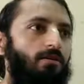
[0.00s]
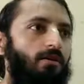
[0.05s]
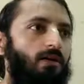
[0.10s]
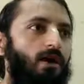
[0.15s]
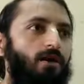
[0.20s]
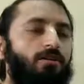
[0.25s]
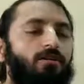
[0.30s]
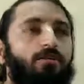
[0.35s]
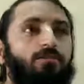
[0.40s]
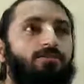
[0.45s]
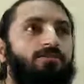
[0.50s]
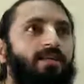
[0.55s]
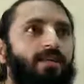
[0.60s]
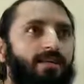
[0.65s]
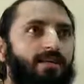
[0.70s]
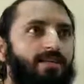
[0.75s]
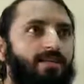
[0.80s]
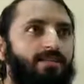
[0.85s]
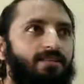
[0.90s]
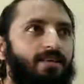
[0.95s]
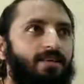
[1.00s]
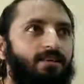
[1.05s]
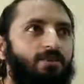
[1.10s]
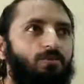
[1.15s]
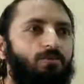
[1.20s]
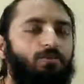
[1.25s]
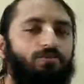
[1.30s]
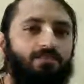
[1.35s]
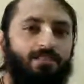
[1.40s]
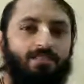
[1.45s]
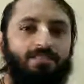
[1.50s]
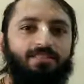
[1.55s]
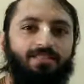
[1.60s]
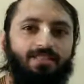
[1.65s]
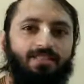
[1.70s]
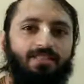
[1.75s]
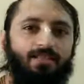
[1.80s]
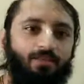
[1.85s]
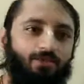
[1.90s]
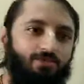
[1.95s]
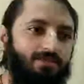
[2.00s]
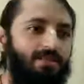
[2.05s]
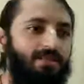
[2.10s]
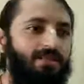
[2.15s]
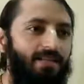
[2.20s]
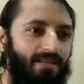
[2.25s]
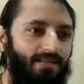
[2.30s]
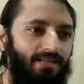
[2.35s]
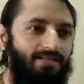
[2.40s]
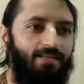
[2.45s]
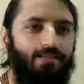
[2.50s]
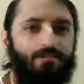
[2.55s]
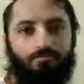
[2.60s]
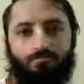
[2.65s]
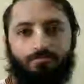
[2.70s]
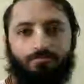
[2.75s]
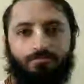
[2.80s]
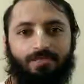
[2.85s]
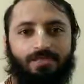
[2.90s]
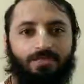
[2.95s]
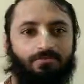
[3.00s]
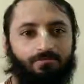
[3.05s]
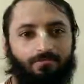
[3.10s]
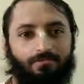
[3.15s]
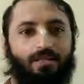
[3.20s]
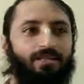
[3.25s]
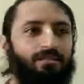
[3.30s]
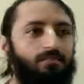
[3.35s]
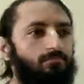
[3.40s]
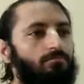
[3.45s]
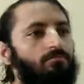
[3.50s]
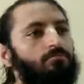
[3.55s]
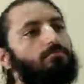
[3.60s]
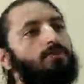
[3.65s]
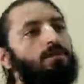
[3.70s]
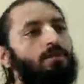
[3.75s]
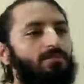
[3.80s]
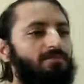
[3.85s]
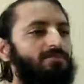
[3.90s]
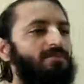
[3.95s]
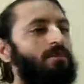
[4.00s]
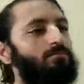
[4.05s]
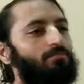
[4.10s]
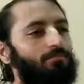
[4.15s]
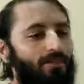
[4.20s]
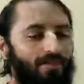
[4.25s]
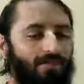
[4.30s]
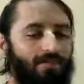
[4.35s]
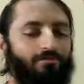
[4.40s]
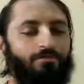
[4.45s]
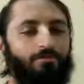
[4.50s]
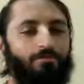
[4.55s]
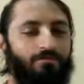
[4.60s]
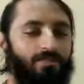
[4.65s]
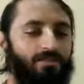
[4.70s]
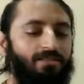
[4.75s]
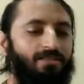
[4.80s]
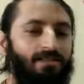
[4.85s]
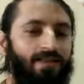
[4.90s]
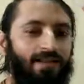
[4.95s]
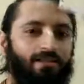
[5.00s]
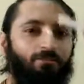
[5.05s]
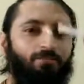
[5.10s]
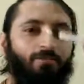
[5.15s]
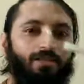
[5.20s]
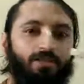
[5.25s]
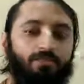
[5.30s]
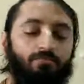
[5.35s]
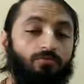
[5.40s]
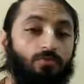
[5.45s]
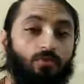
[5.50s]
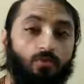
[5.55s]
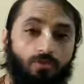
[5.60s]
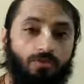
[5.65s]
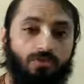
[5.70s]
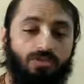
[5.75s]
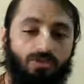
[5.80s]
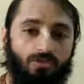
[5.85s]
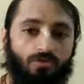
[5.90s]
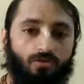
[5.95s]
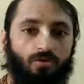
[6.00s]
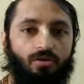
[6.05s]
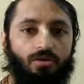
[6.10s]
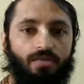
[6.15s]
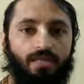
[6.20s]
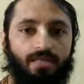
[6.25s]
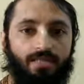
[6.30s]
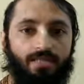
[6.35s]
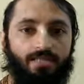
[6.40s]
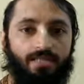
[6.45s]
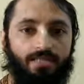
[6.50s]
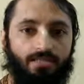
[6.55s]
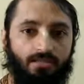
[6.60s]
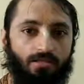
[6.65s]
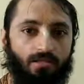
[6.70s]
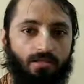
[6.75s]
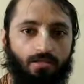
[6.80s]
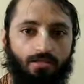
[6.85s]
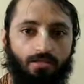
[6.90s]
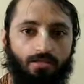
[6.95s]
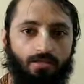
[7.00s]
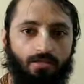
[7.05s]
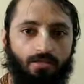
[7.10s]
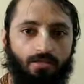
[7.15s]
understanding that 16 rounds and that's it, and someday we will chant 20. No, it's not like that, sir.